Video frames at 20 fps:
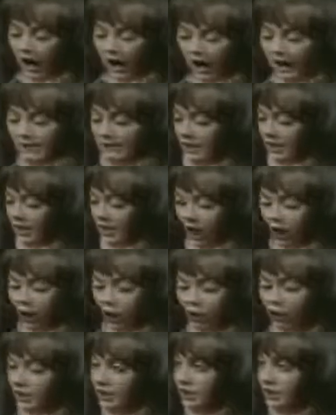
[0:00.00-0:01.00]
I'll tell you
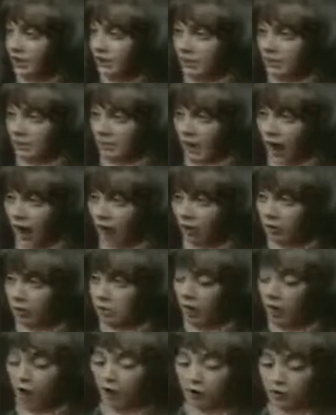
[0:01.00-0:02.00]
all the news from
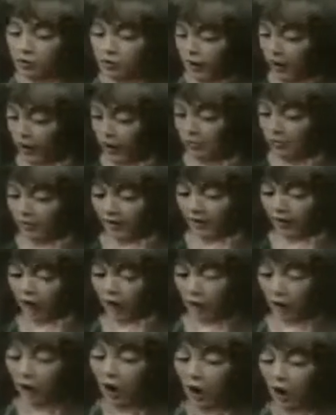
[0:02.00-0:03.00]
home, who's going with
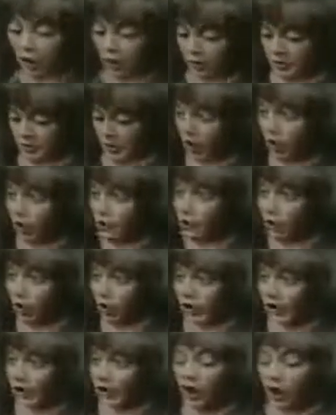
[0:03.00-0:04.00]
who's not
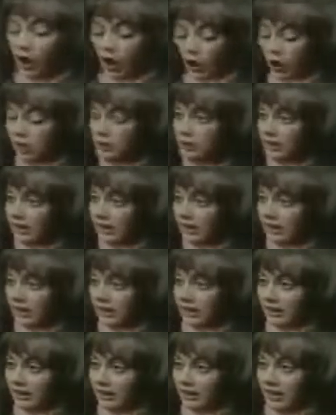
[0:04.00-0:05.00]
talking, who's
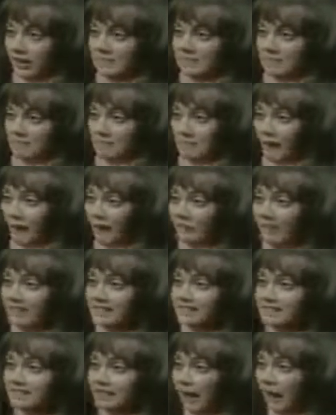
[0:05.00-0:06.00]
getting
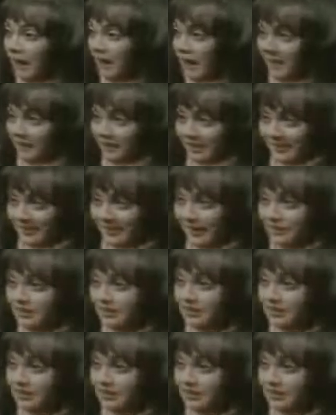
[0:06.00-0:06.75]
married, and everything.